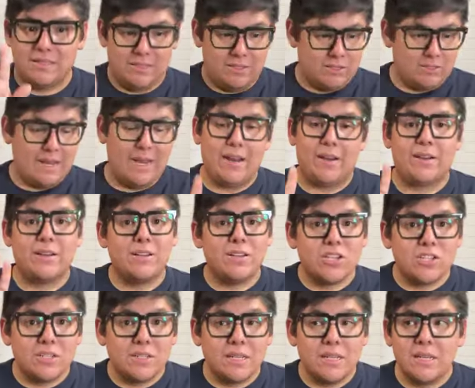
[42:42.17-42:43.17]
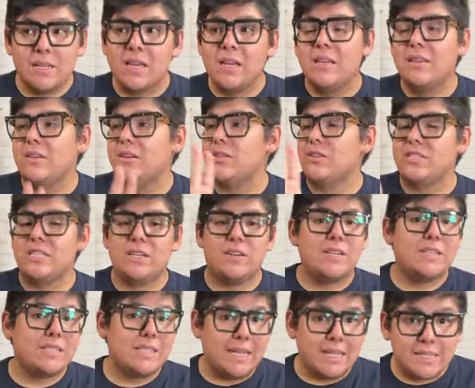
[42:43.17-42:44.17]
Because there's air conditioning, there's
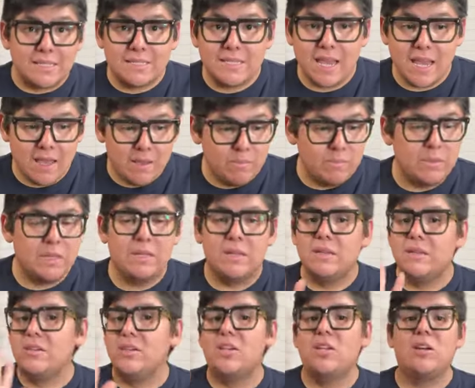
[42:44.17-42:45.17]
Sirius XM,